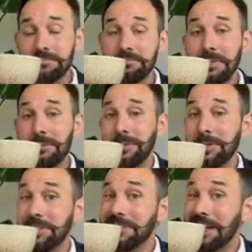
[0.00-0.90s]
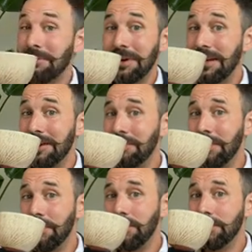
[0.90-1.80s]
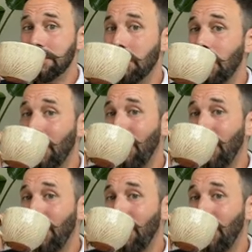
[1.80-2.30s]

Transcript: maybe we should celebrate a little bit more. So